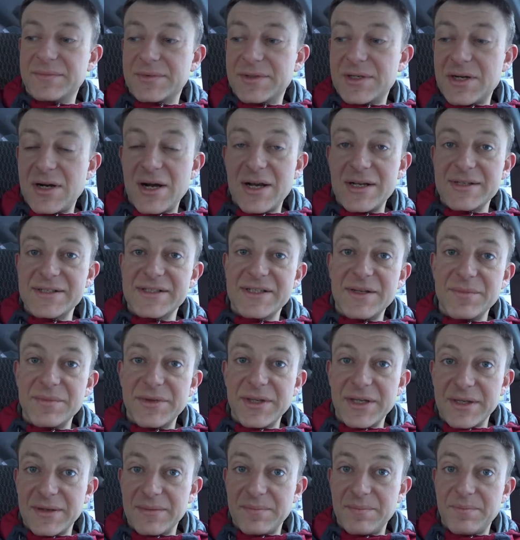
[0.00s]
cause
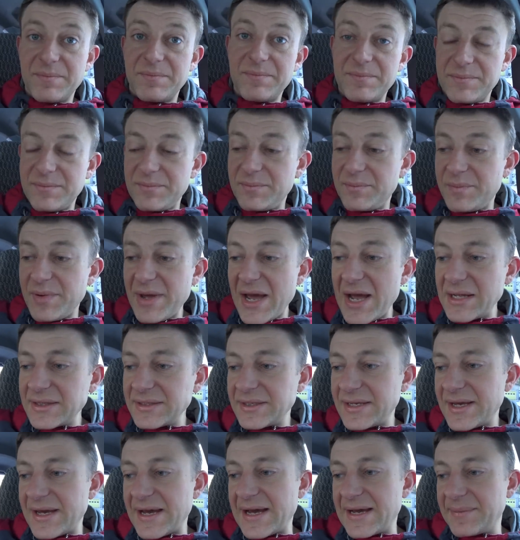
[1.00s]
something bad
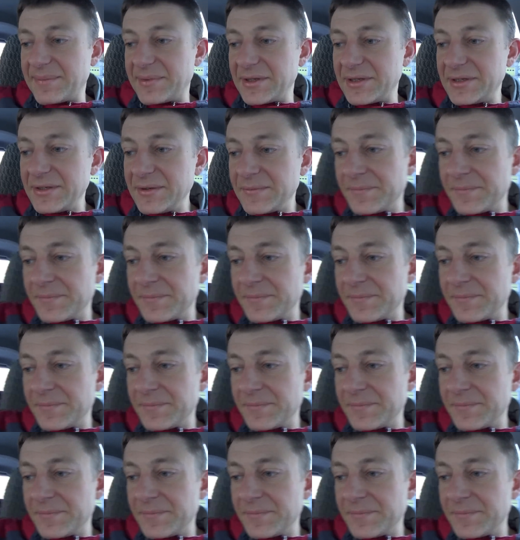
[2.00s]
to happen.